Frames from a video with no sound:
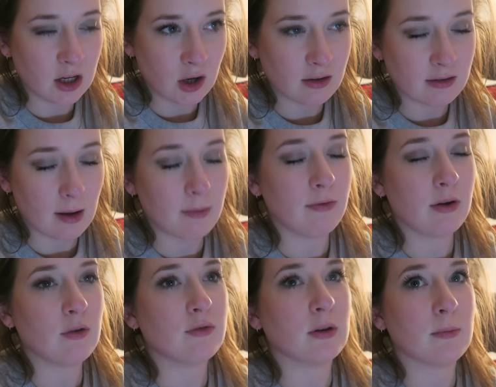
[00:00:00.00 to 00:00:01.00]
I know it doesn't happen
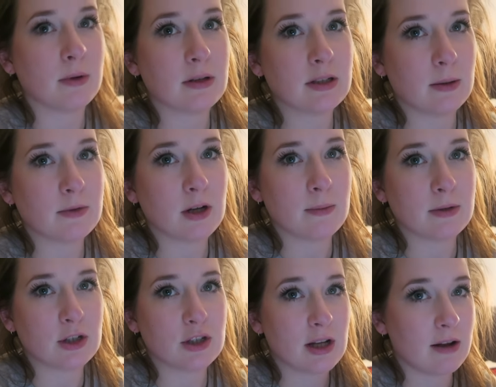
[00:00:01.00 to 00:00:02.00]
very often, but
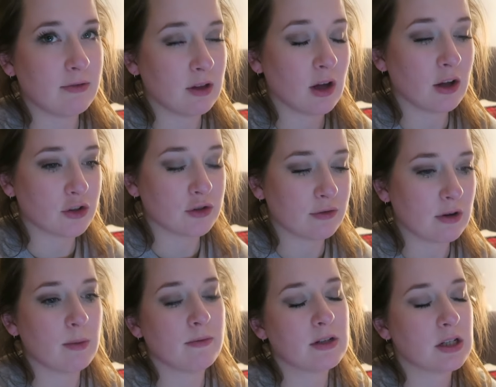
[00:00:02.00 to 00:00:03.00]
sometimes I just have the urge to
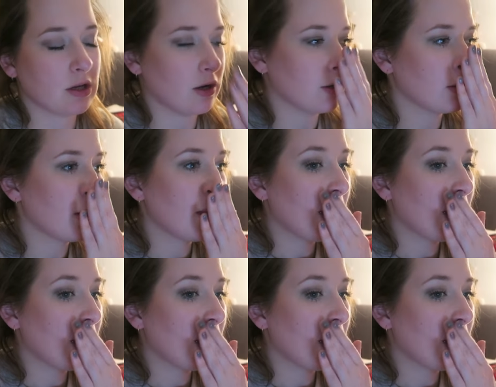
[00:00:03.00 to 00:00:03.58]
film a video,